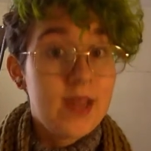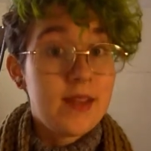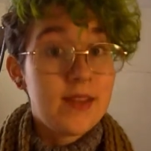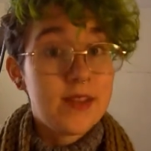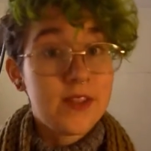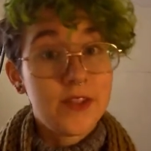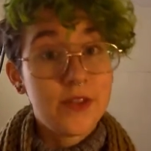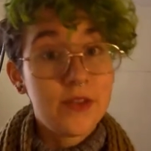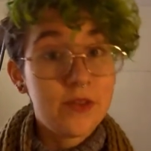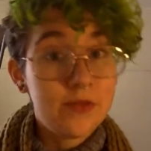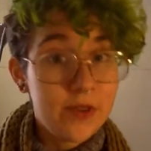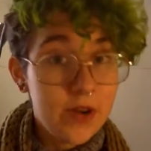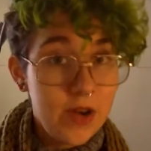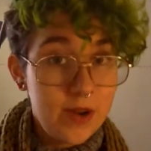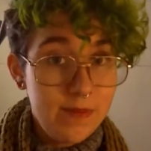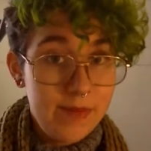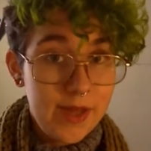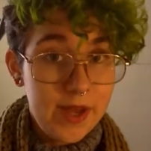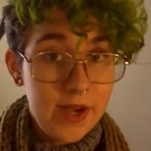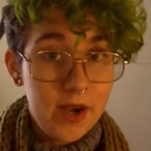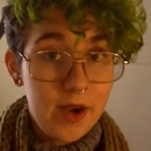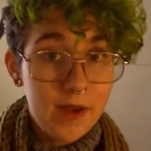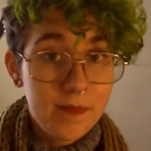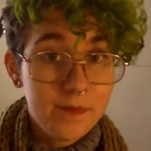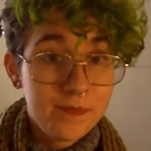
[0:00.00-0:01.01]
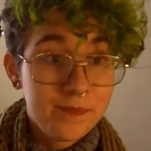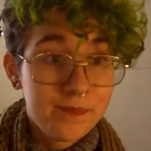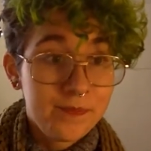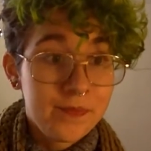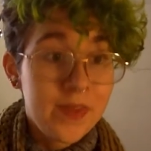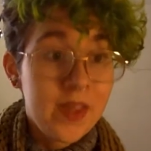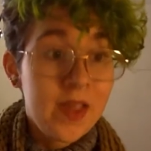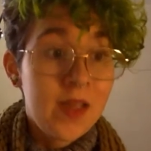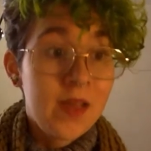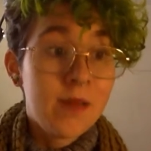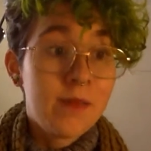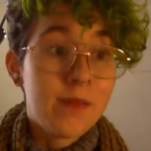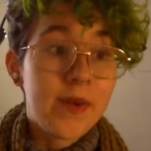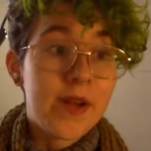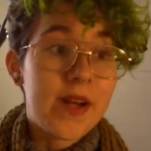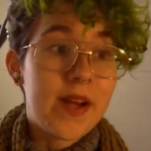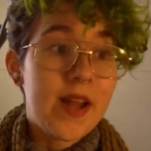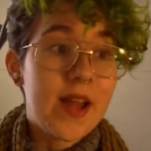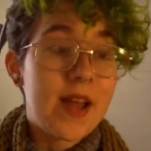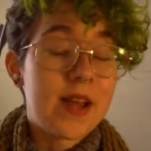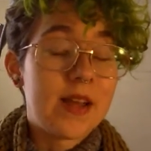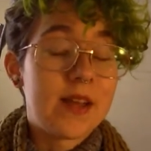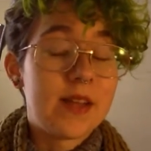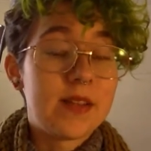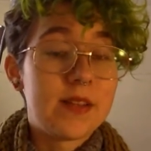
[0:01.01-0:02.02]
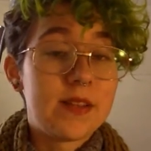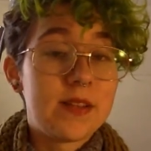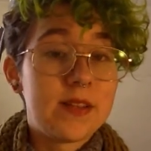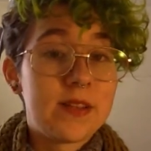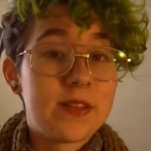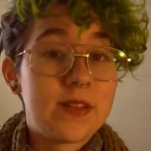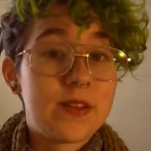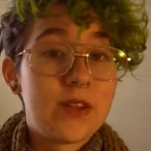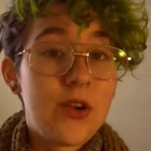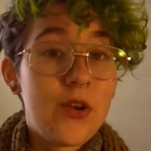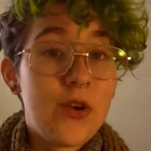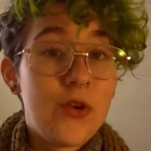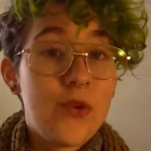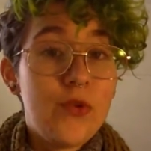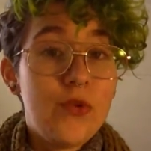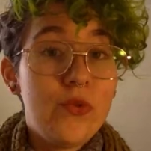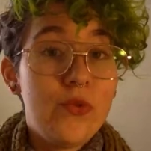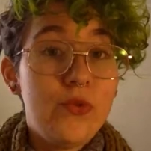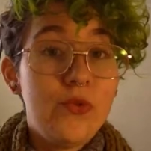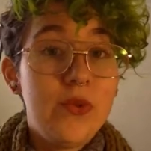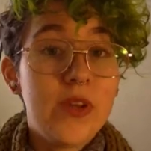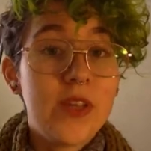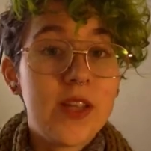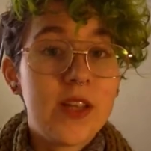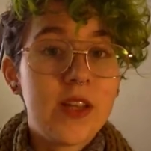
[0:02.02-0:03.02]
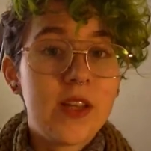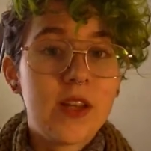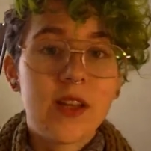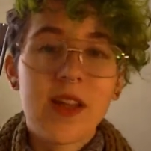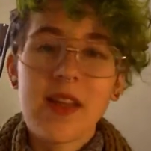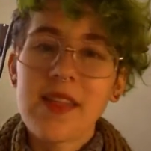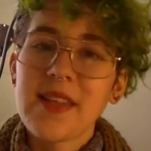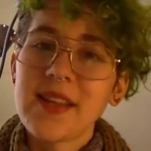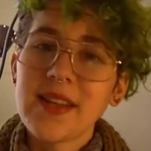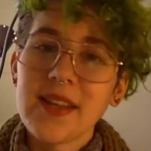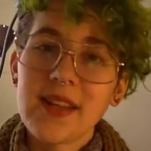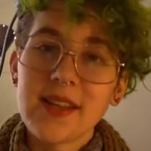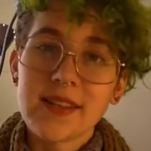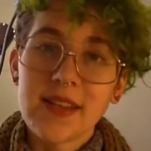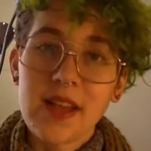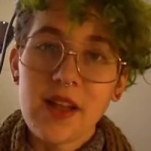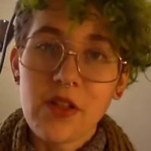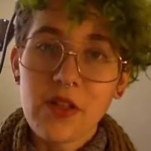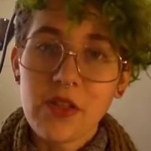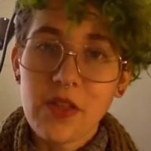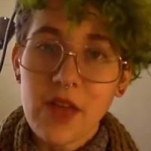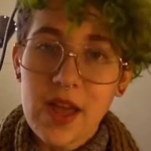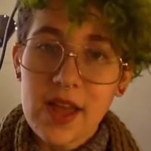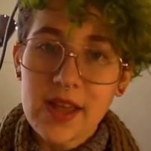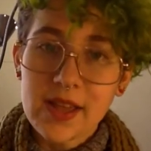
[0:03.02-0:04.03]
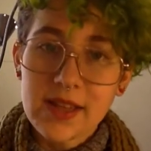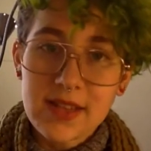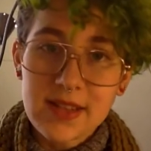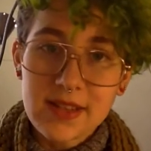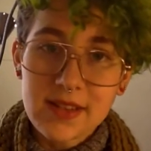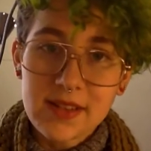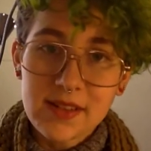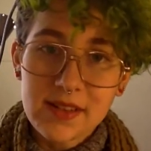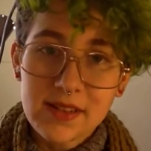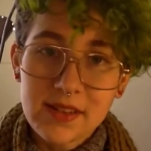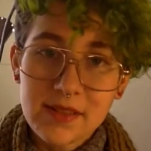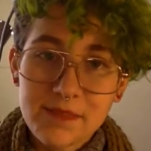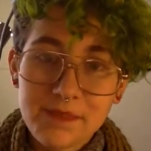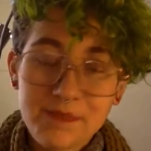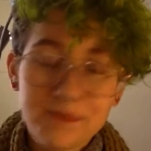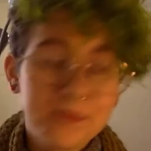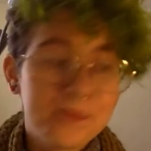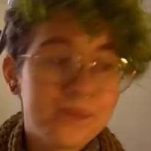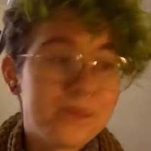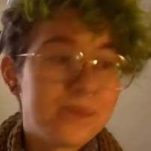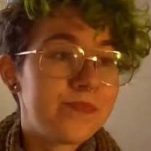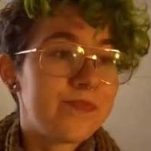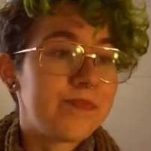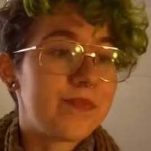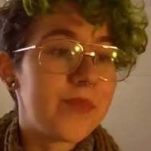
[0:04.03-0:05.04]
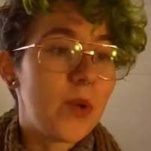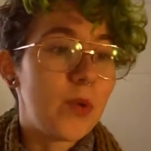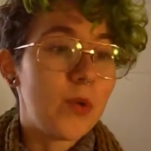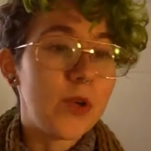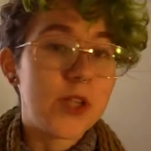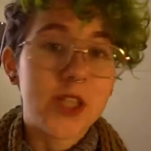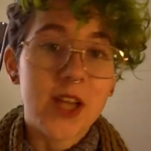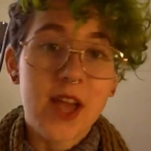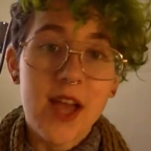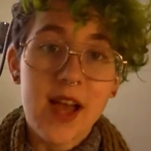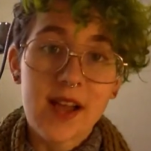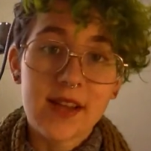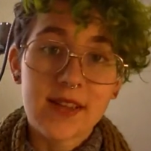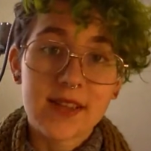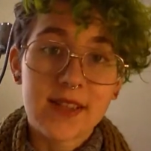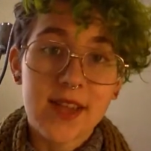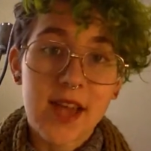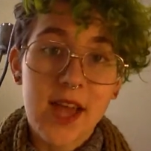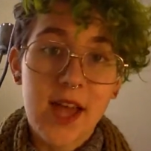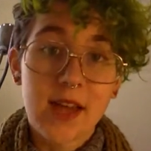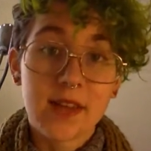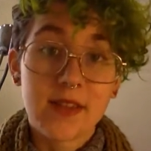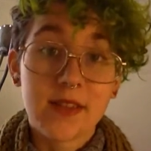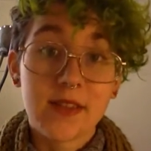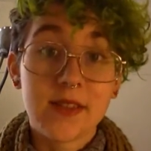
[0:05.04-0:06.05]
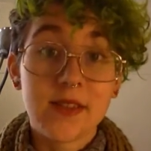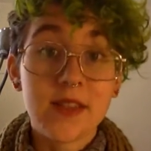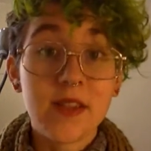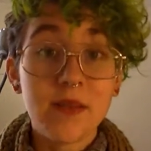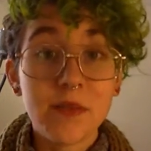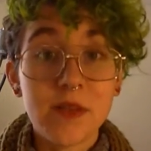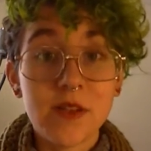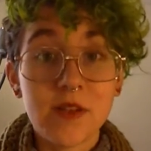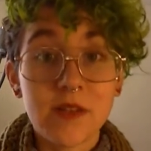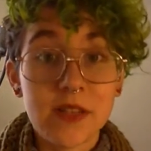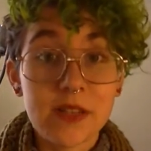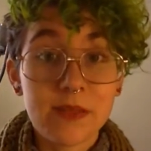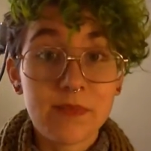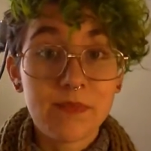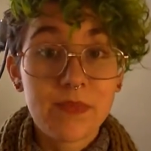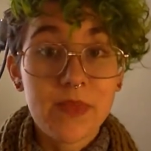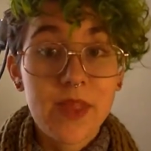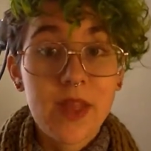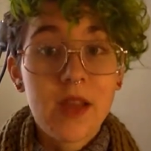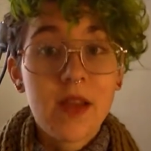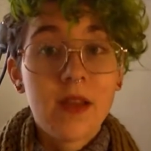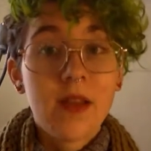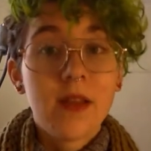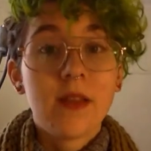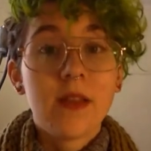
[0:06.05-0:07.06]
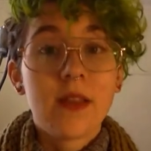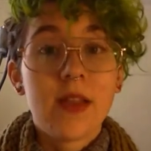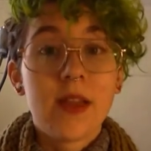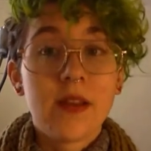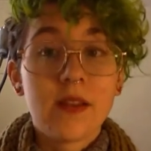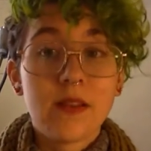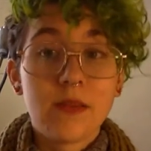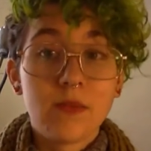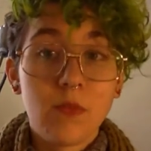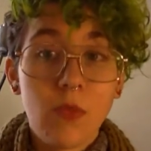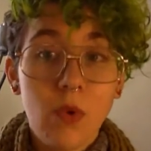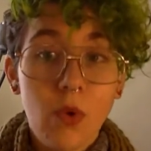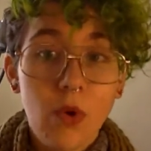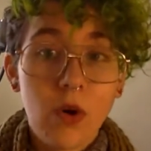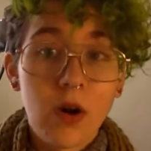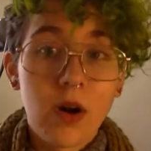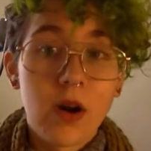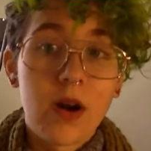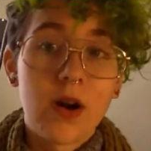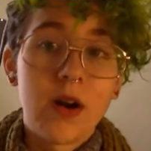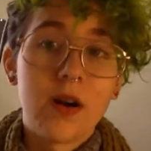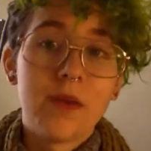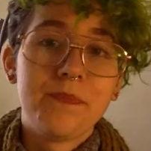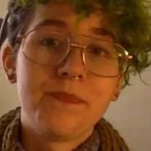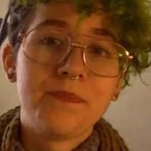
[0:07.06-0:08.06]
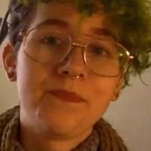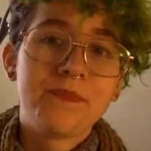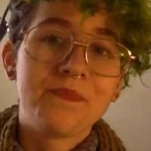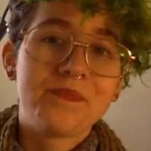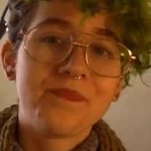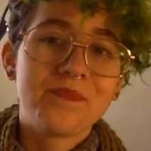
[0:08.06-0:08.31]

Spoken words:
It's still very bitter, but it has really good, I think it has L-theanine in it, which acts as a stimulant that is more,